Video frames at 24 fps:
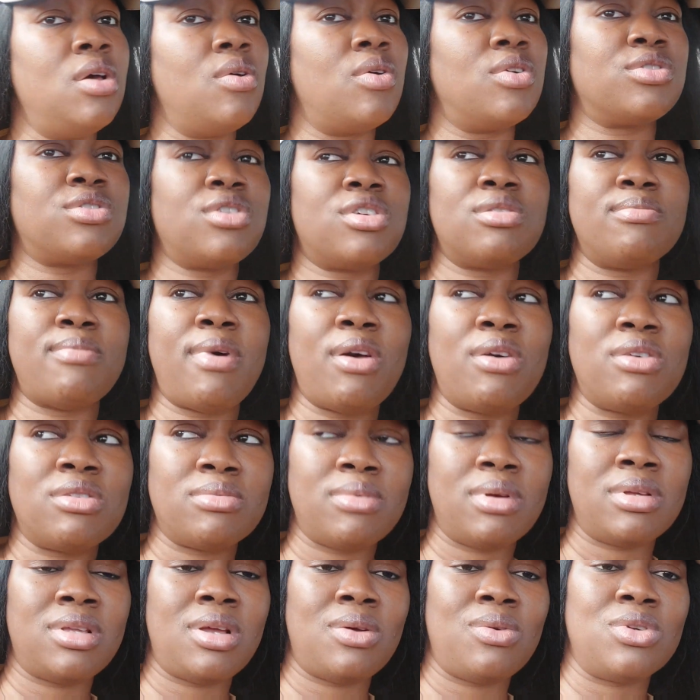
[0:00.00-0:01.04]
was just my
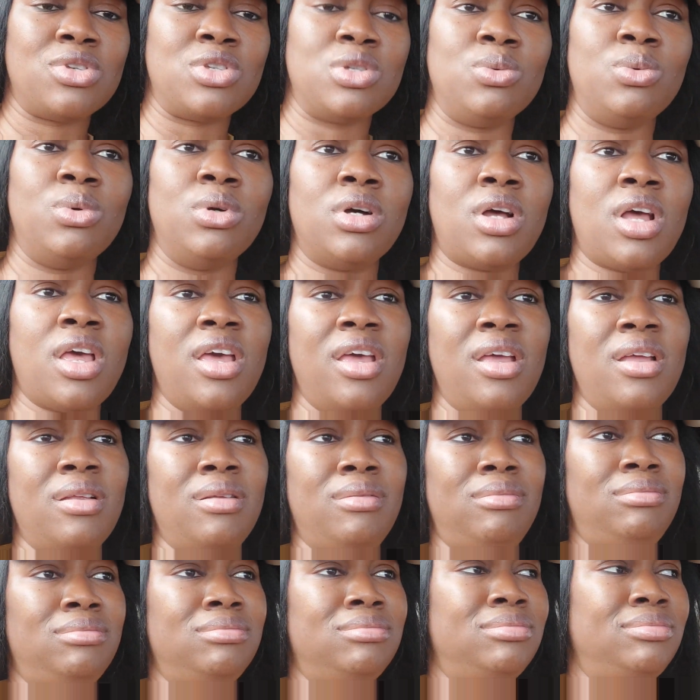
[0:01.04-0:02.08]
husband that was
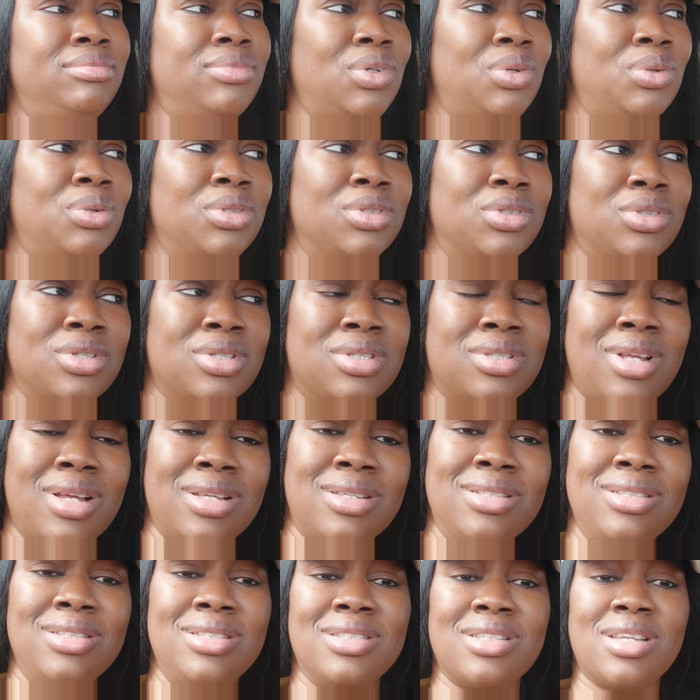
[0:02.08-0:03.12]
working. He was just
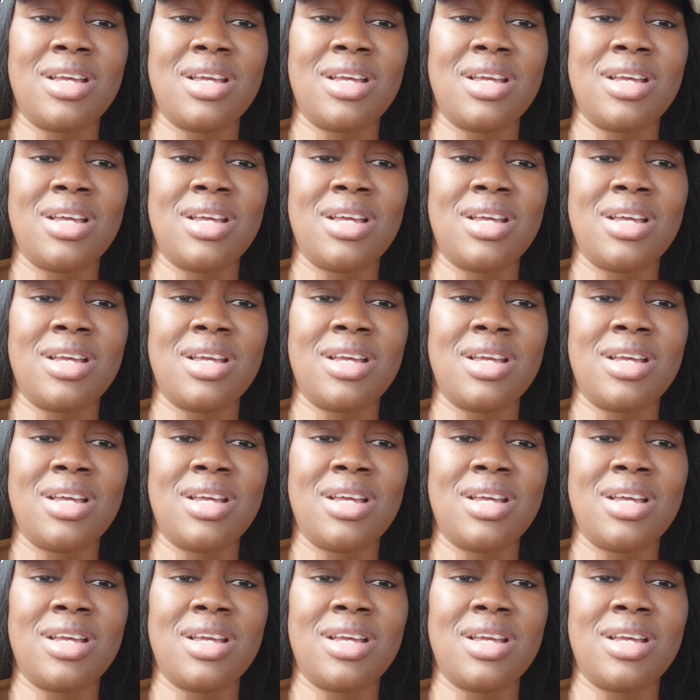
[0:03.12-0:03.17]
starting his